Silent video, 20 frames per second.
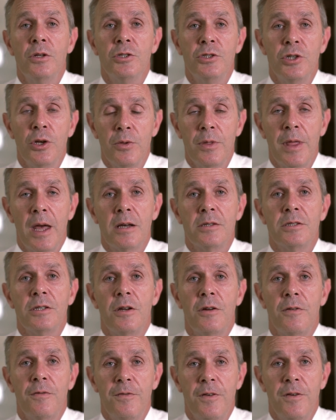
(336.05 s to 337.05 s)

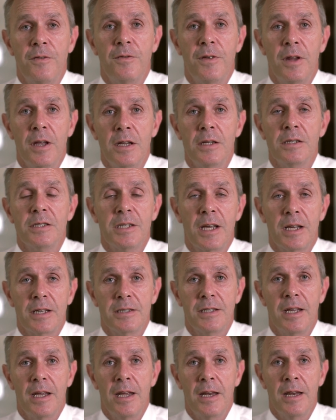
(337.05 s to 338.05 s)

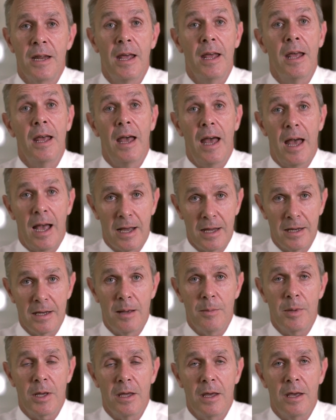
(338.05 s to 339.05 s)
2015-16
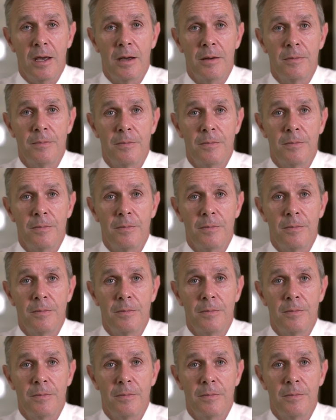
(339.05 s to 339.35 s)
academic year.